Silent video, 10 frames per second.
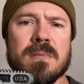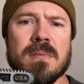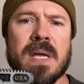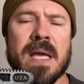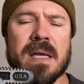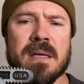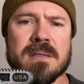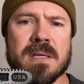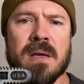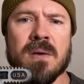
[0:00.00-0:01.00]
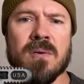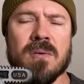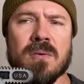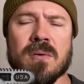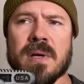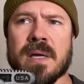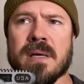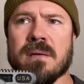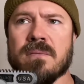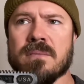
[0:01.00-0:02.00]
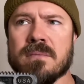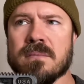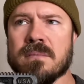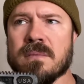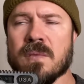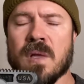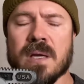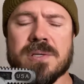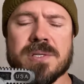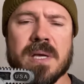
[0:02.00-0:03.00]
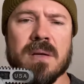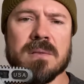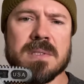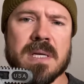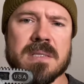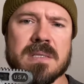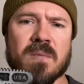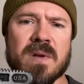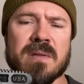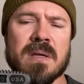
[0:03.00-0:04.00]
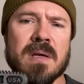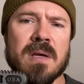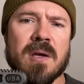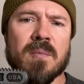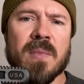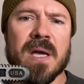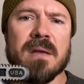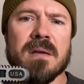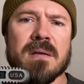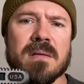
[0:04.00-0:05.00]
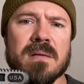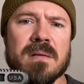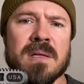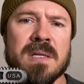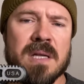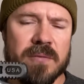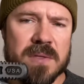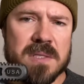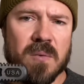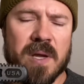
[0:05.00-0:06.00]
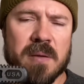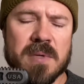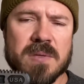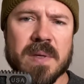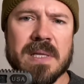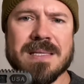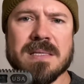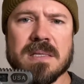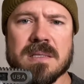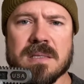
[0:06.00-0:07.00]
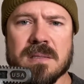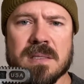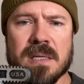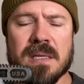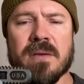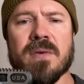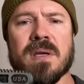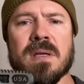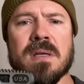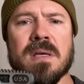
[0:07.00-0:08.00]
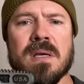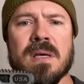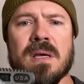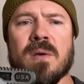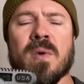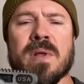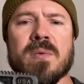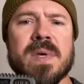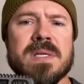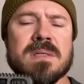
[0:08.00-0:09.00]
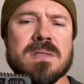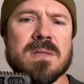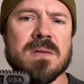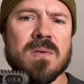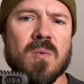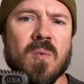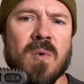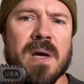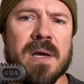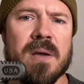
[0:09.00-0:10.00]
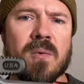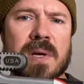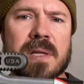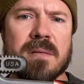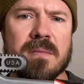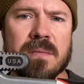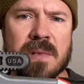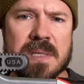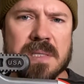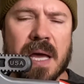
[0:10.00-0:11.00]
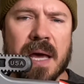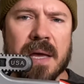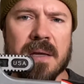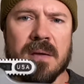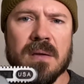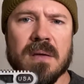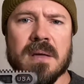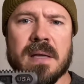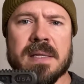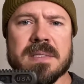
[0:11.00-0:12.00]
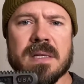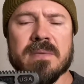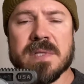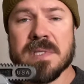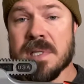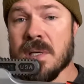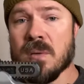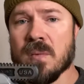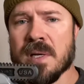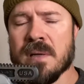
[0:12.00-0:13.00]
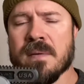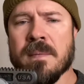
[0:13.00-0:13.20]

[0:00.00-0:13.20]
hanging scale or a luggage scale to test them with, but the difference in weight between these is significant. One of the reasons why I wanted this guy instead of a steel one